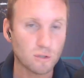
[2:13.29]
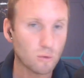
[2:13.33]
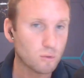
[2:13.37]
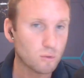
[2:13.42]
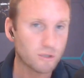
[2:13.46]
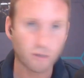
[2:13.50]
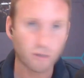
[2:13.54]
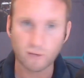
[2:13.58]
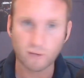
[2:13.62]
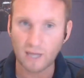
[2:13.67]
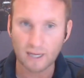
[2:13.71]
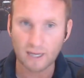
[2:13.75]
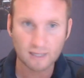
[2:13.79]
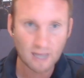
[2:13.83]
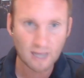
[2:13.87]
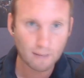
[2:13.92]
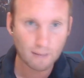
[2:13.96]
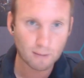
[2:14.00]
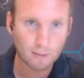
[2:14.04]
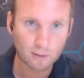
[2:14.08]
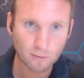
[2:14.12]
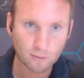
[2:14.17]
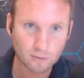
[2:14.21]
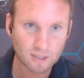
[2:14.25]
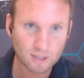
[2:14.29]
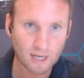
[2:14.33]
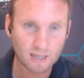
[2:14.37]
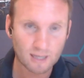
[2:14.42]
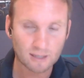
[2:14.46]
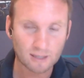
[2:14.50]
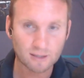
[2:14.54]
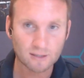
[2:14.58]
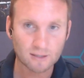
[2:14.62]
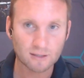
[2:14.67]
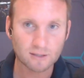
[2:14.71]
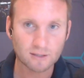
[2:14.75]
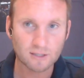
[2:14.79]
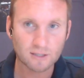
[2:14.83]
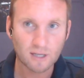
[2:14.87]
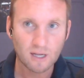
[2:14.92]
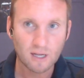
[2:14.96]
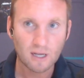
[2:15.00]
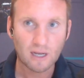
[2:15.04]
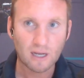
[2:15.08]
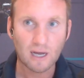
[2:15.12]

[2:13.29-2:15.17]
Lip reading: You also get chemical tankers